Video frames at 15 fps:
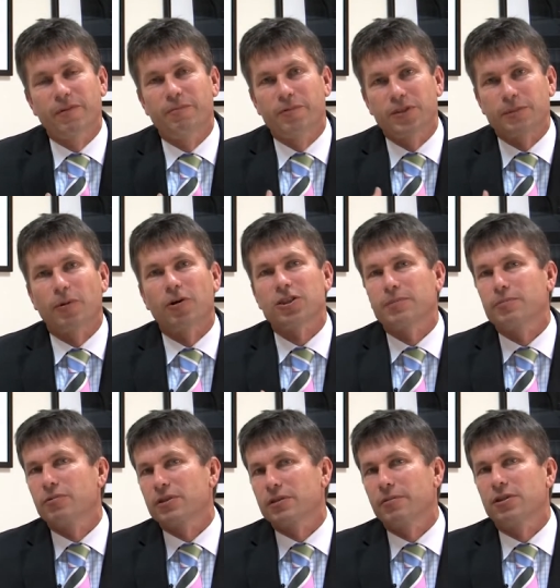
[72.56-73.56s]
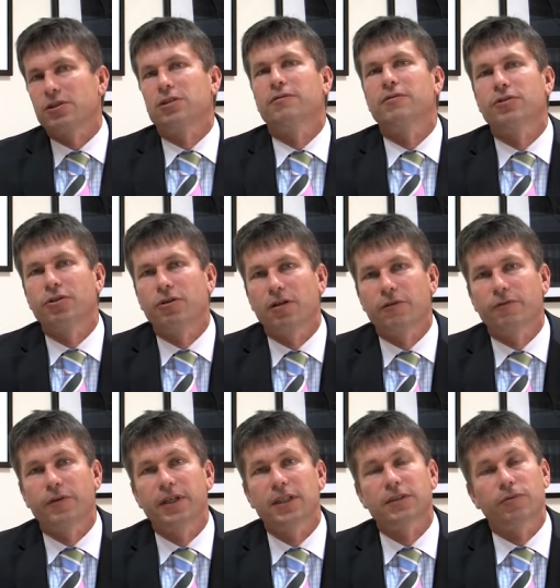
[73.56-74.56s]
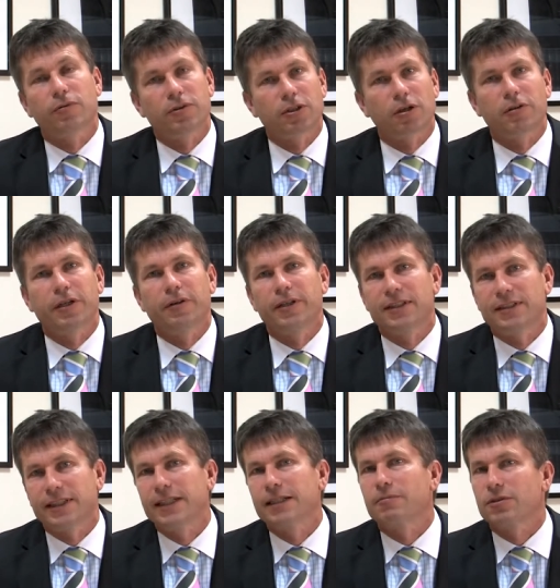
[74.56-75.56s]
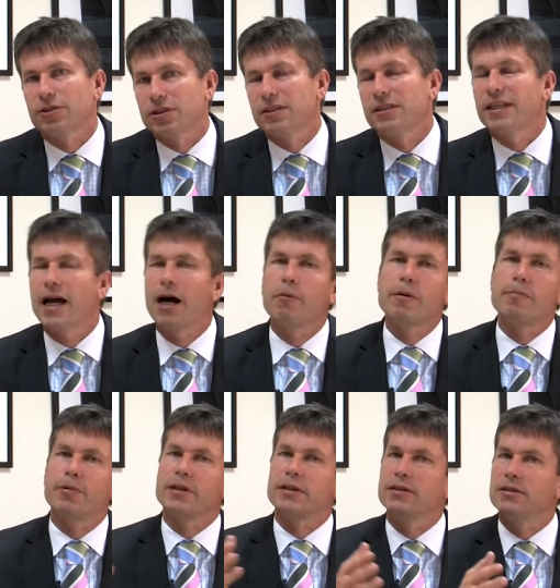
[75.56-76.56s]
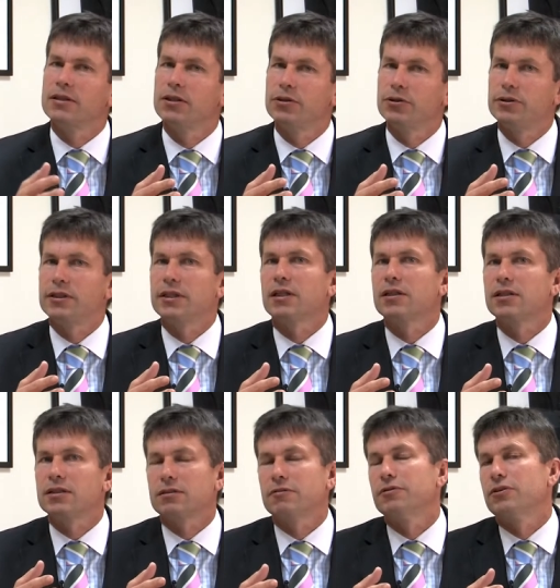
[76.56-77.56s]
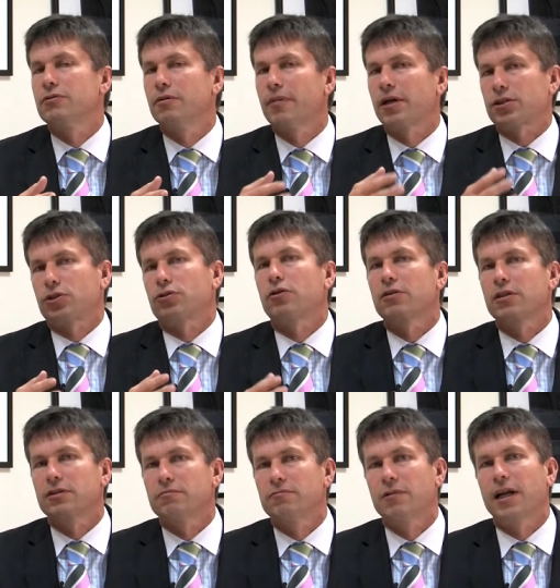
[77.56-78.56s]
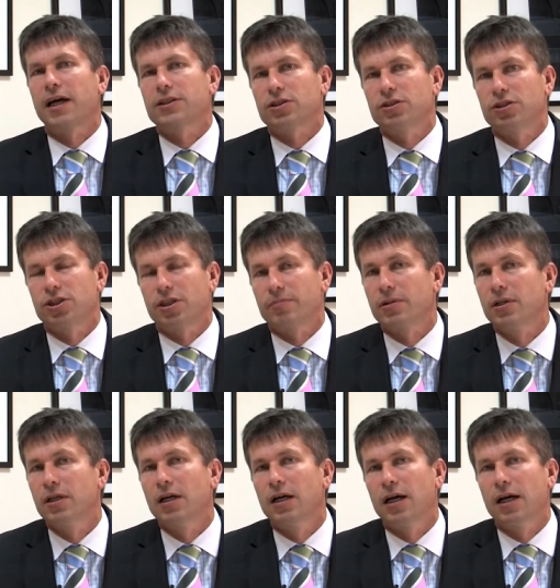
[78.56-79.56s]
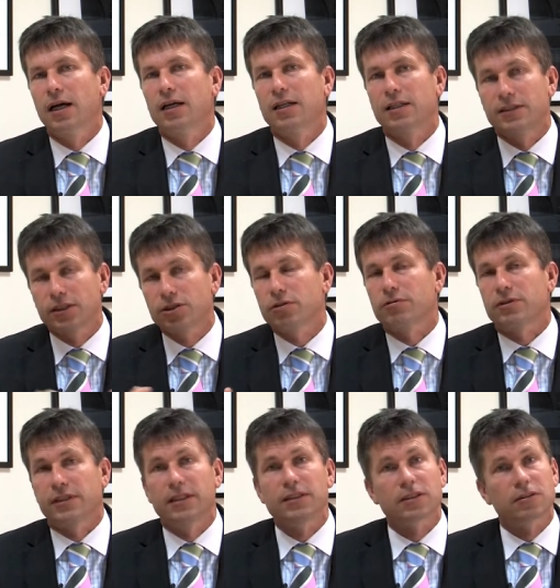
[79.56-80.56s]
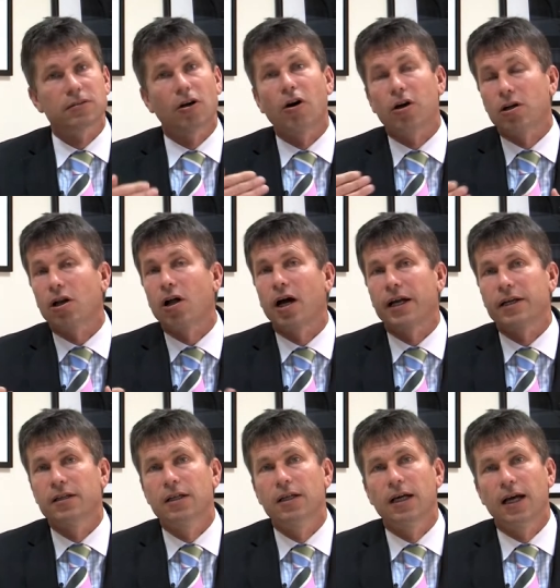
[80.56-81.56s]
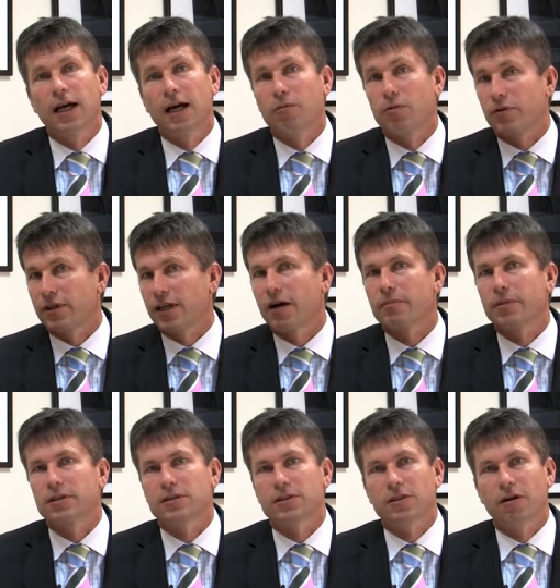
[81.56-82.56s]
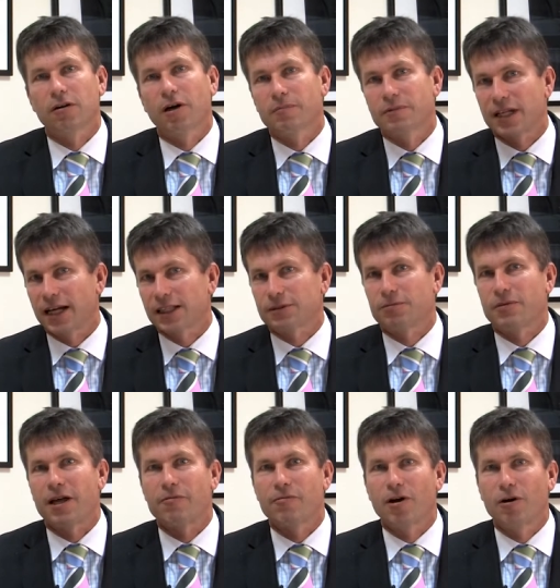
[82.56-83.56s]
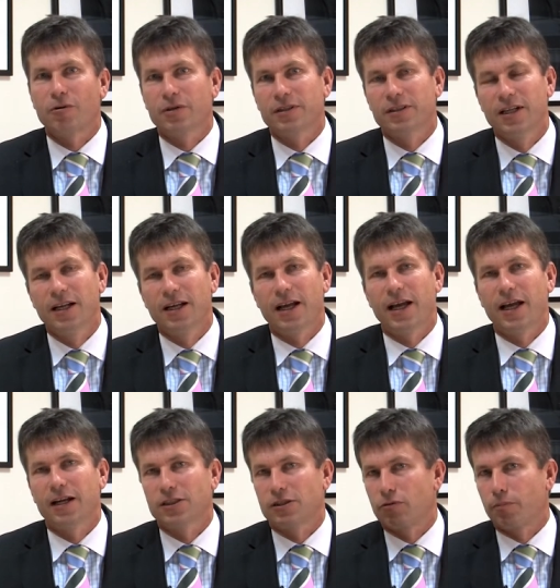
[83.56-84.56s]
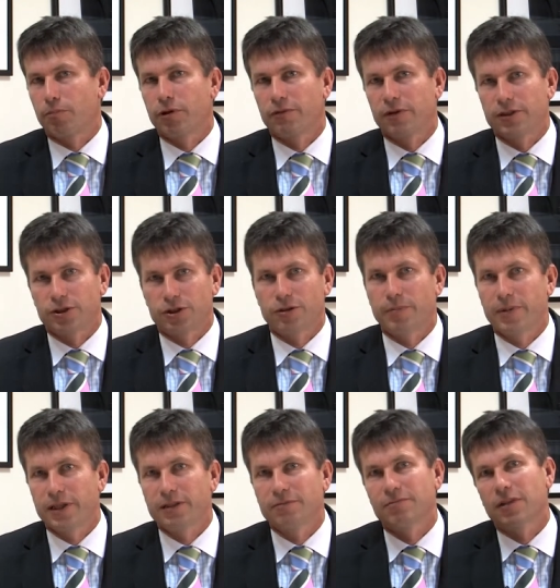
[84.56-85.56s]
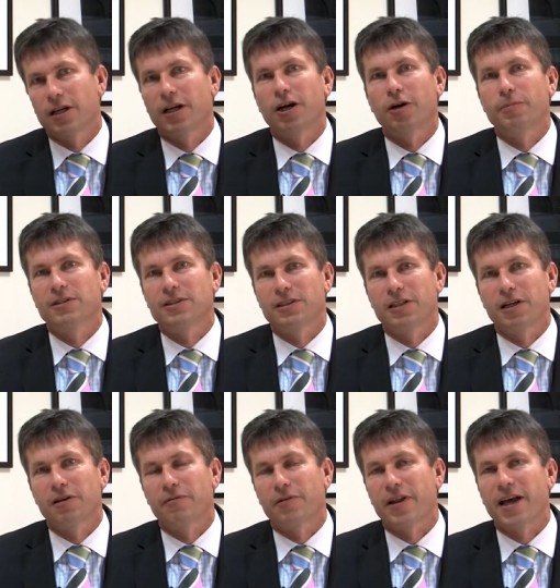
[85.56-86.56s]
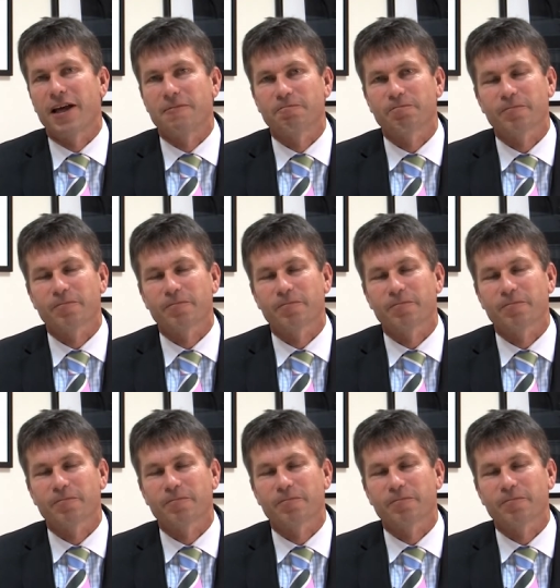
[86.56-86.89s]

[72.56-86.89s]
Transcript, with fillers: responsible as the Minister of Internal Affairs for result area ten, which is how we bring New Zealanders into a much stronger relationship uh, in a digital sense, online, uh, with government. So I'm tasked with that role, and, and it's a real privilege to be uh, helping to deliver that.